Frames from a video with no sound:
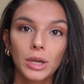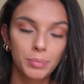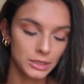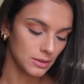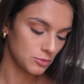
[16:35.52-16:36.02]

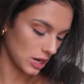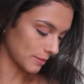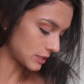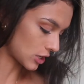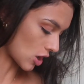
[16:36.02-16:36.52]
put some
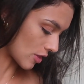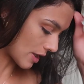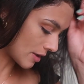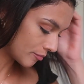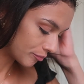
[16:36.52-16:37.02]
chapstick on
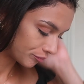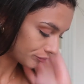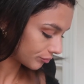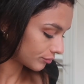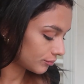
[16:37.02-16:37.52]
there,
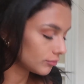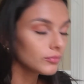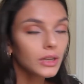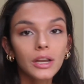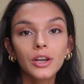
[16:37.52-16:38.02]

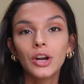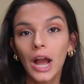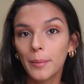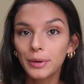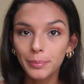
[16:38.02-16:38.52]

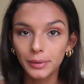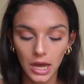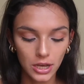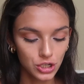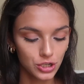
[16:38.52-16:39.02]
grab your
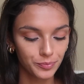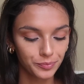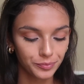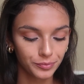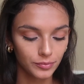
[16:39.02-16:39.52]
blush,
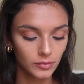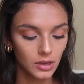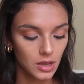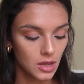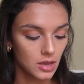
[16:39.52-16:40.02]

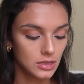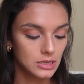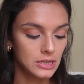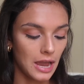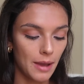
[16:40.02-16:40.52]

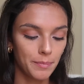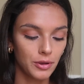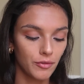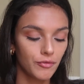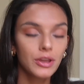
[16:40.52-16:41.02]
tap
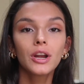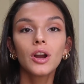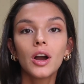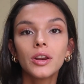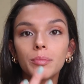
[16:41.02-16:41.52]
your finger
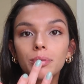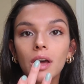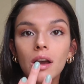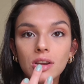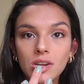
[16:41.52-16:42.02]
on your
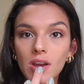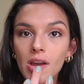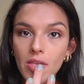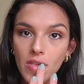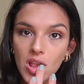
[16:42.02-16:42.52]
blush,
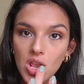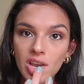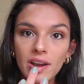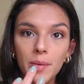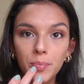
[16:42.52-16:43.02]
and then
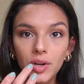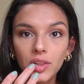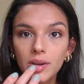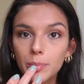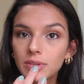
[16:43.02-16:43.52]
tap your
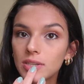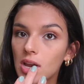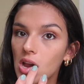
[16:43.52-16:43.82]
lips.